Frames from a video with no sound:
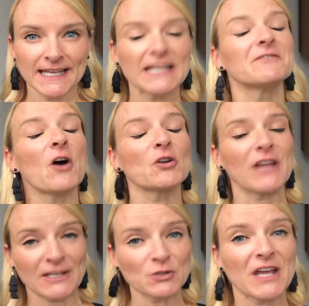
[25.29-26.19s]

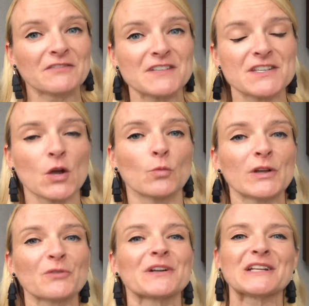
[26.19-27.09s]
At Online Physio,
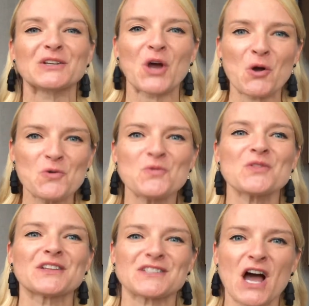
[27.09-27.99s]
we already know
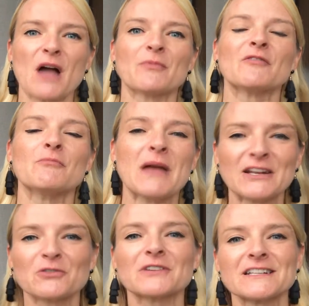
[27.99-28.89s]
the type of
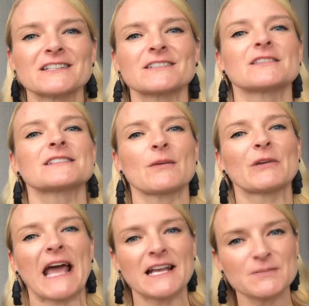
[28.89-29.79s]
medical condition that
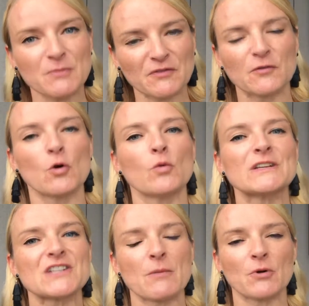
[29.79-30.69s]
someone has before we
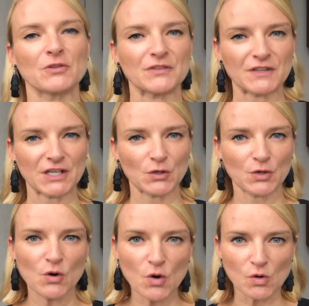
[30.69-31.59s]
jump on the video
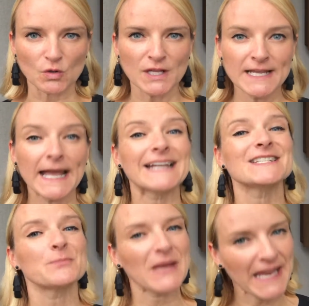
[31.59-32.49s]
call. And
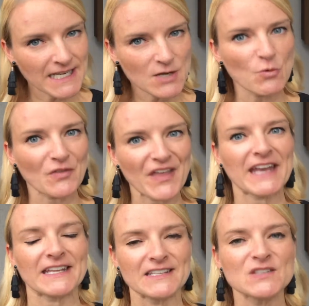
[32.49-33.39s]
depending what
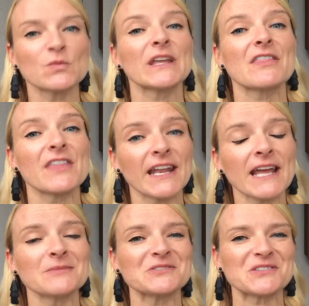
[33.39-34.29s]
that is, we are then
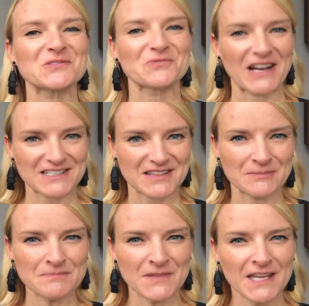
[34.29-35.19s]
able to direct
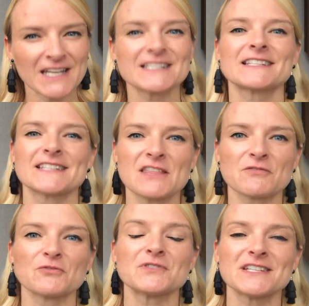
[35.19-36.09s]
them to send
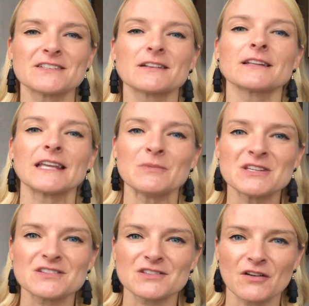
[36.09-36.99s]
through digital
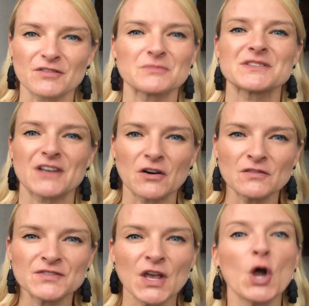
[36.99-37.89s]
images of
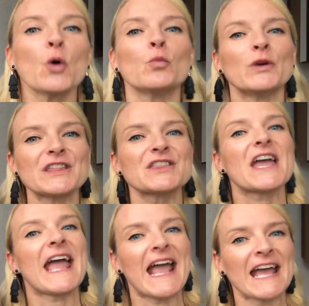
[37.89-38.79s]
themselves with
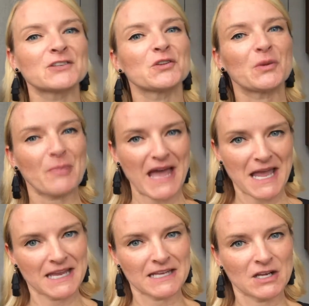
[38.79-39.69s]
their hand on the
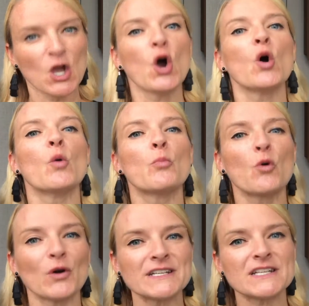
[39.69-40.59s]
pain or
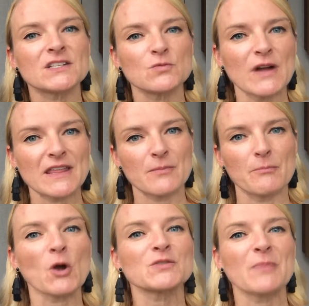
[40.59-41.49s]
pointing to where the
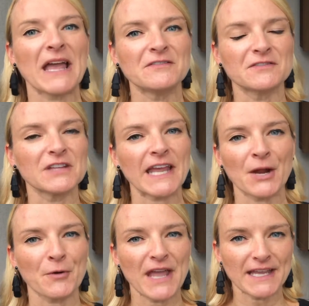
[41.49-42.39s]
most painful
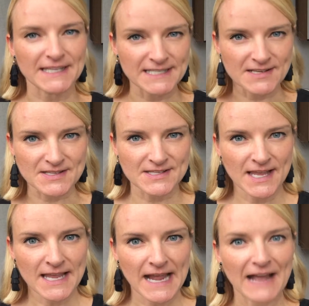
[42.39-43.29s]
area is.
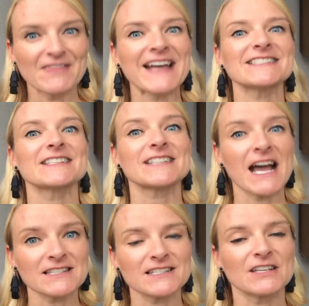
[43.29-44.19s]
And that
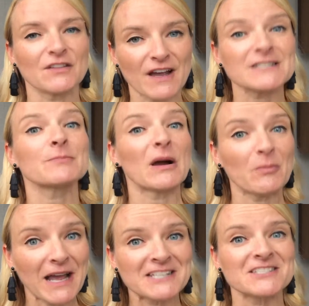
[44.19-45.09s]
starts to give us
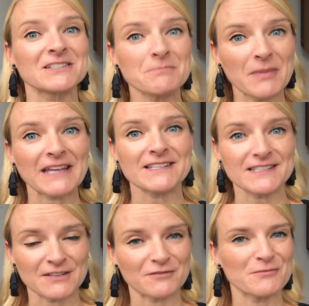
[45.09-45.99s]

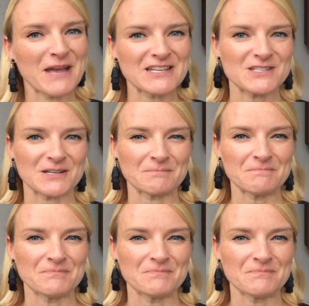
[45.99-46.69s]
palpation-based information.